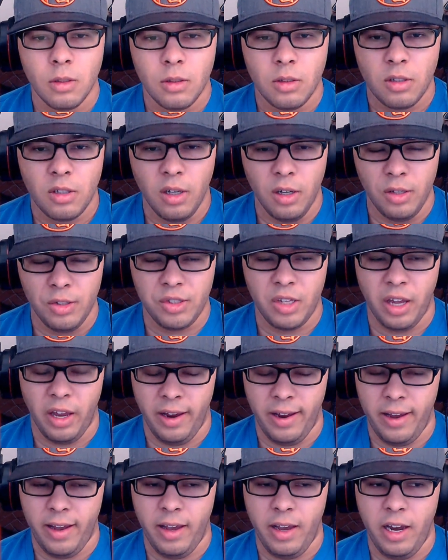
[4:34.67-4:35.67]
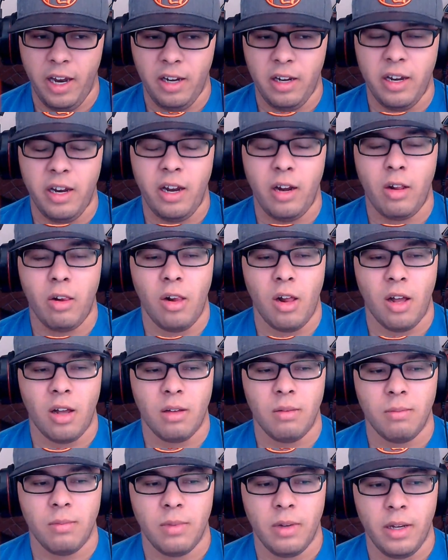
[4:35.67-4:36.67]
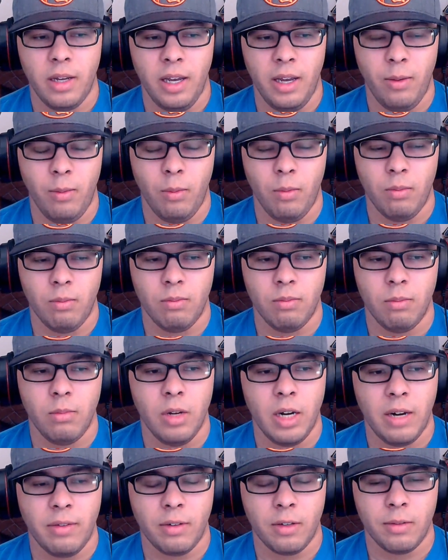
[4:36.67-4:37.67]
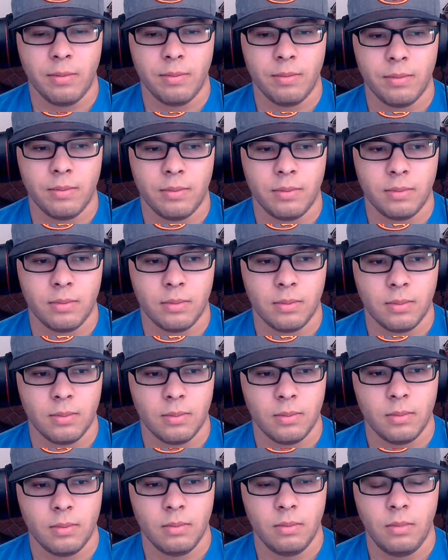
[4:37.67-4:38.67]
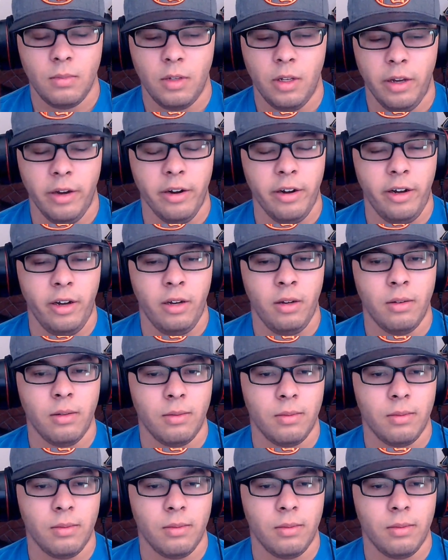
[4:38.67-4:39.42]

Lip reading: Tuesday, 8 o'clock. Hey, whatever. Yuri.